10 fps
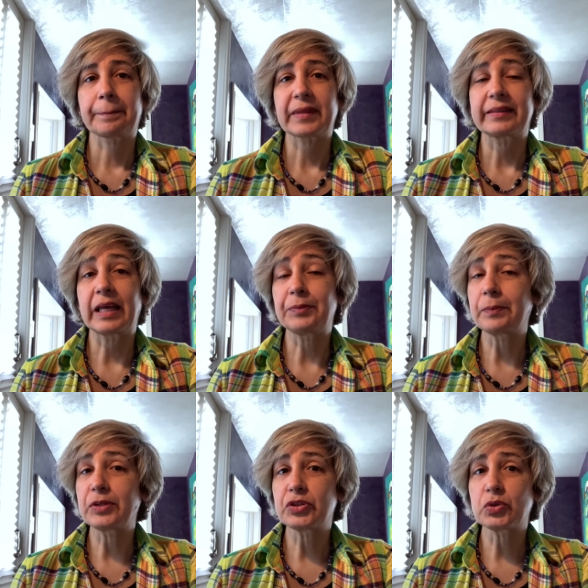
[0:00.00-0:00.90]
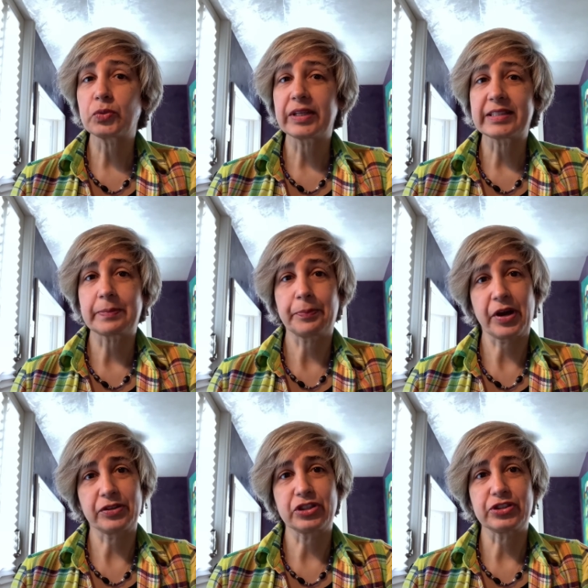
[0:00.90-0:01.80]
Type number 2 is
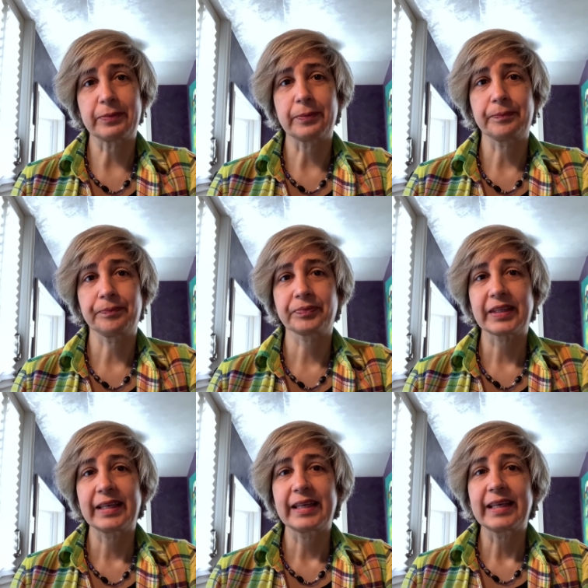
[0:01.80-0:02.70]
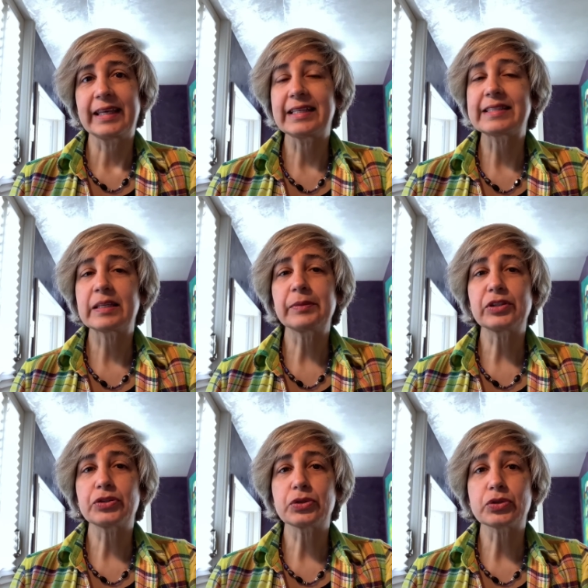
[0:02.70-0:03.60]
partnership. It is similar
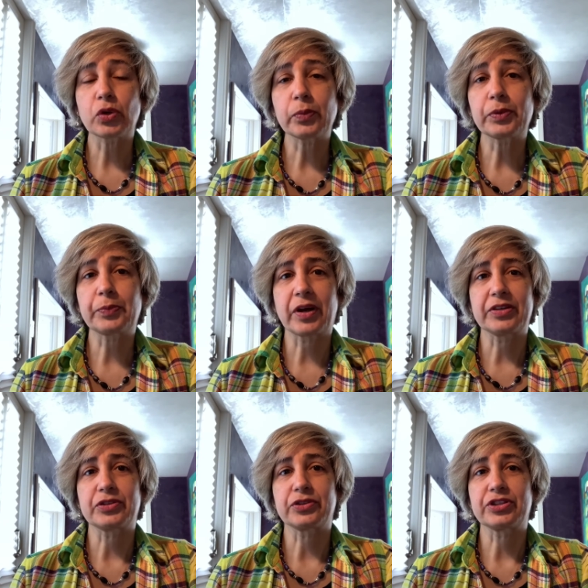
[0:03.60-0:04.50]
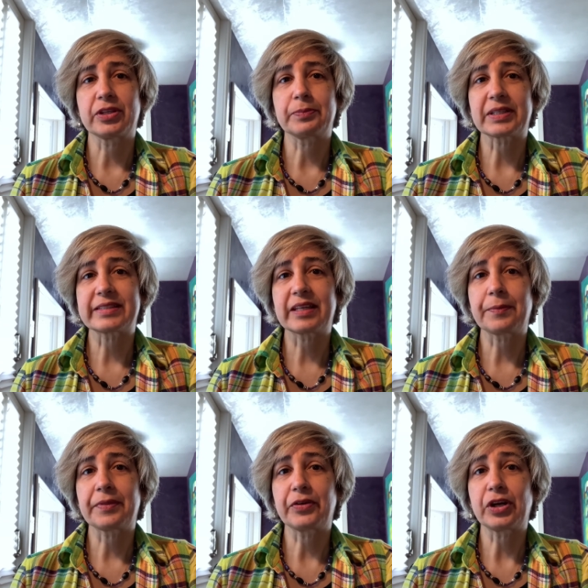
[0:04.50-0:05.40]
to sole proprietorship,
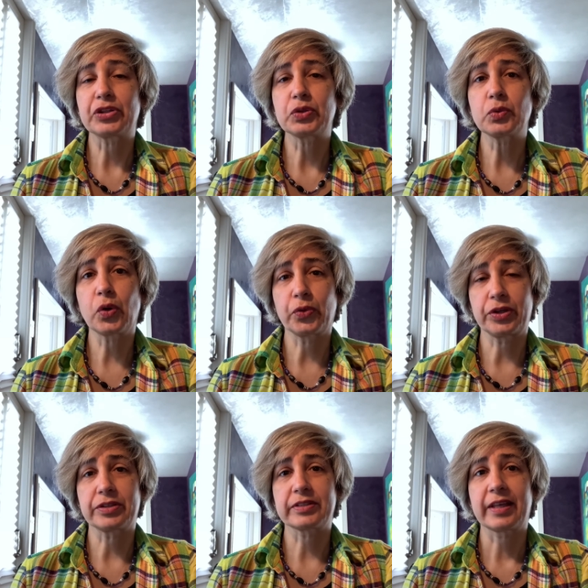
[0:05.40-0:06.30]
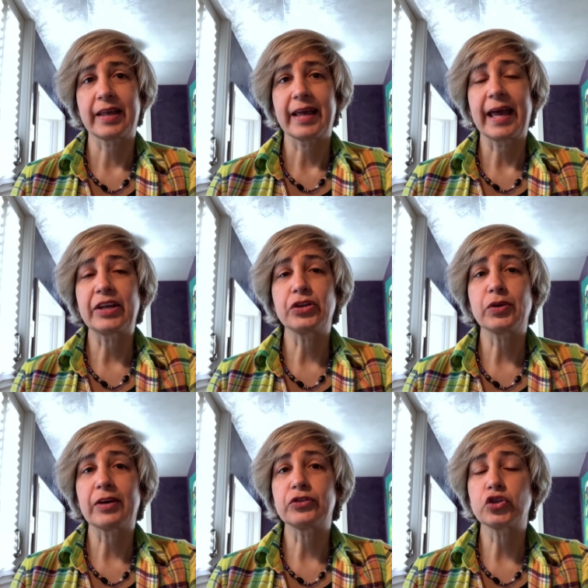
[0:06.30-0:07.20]
except there are 2 owners, and you
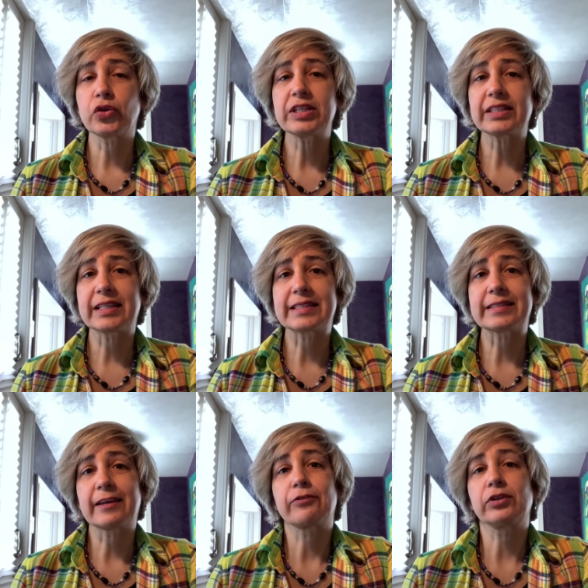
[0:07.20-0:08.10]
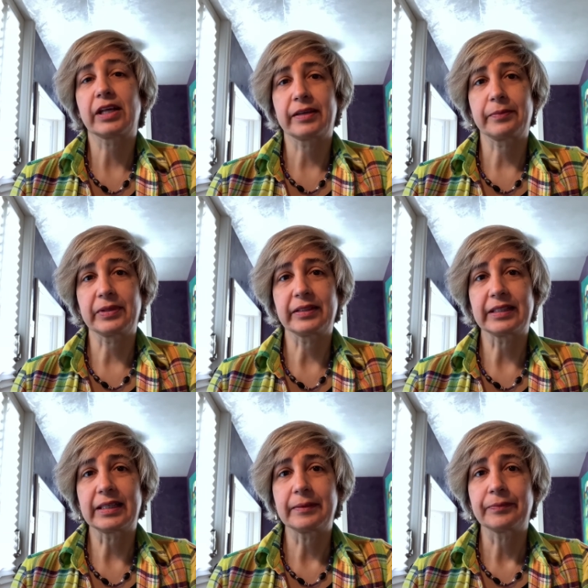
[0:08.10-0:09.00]
have joint and several
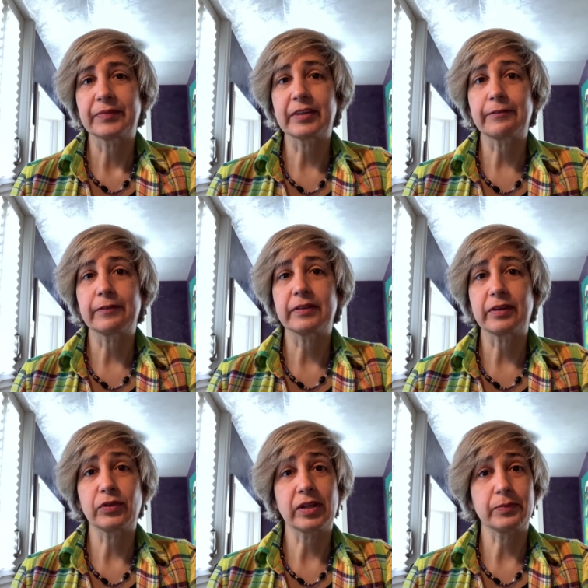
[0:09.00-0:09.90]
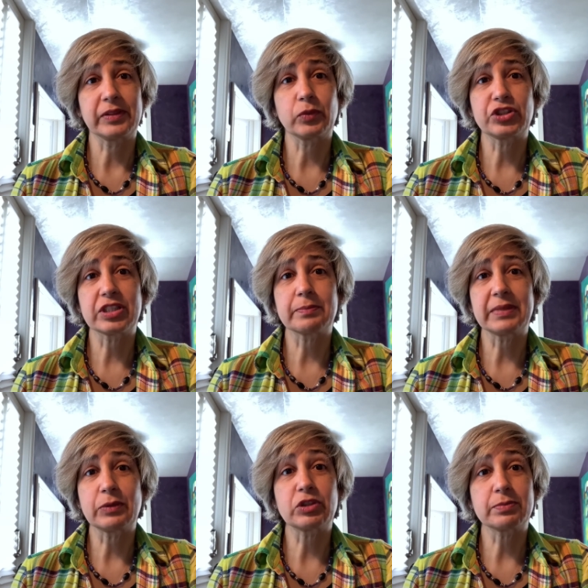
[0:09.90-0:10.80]
liability,
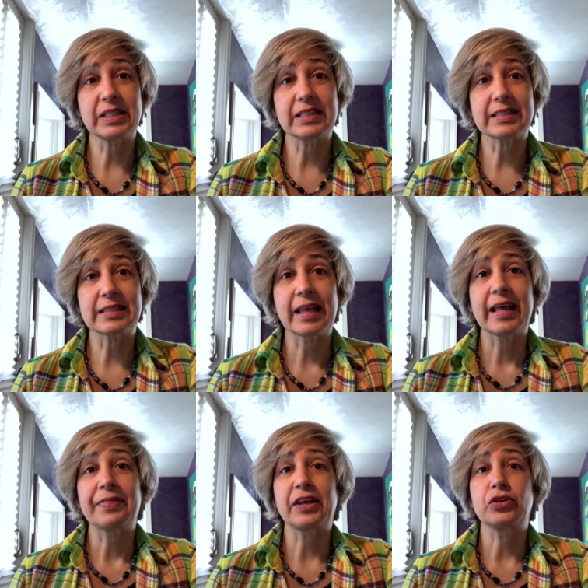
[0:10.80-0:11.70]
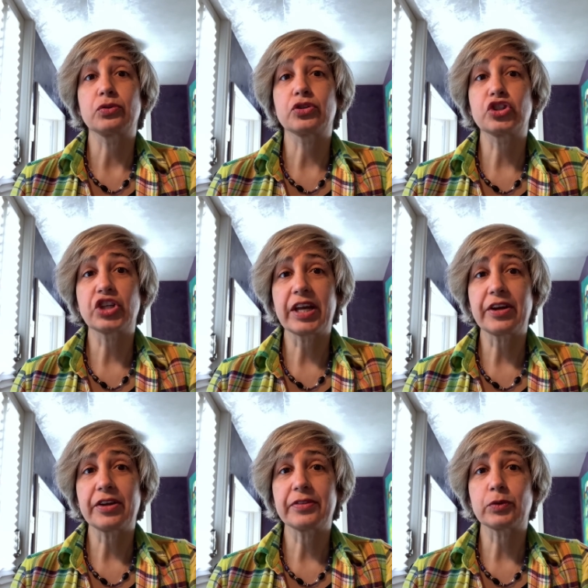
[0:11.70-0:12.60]
which means that you
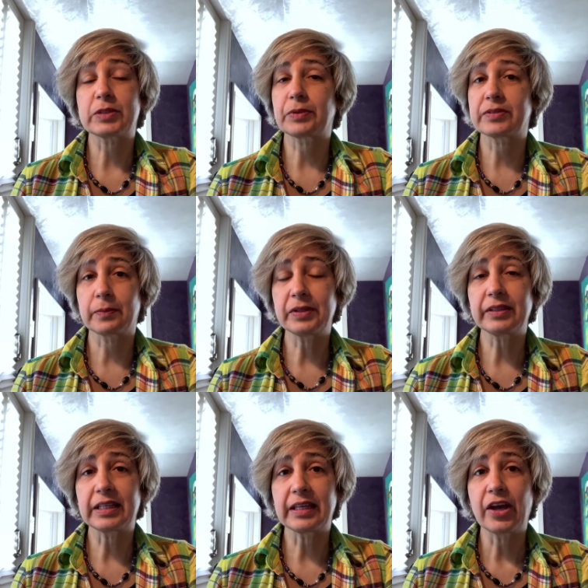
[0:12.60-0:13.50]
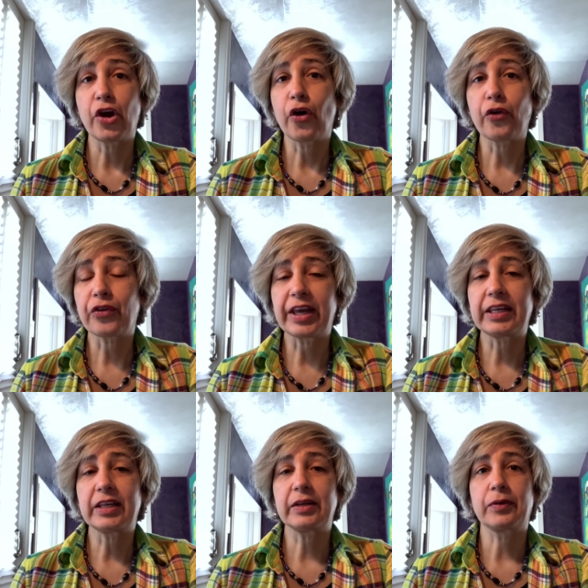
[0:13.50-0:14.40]
share the responsibility of
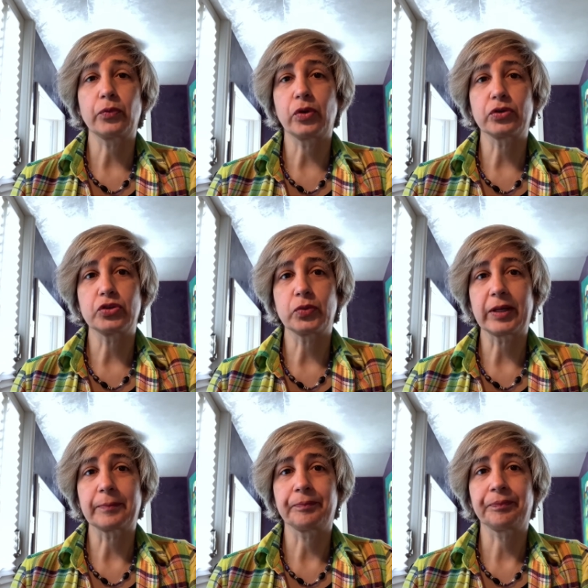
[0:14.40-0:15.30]
any wrongdoing,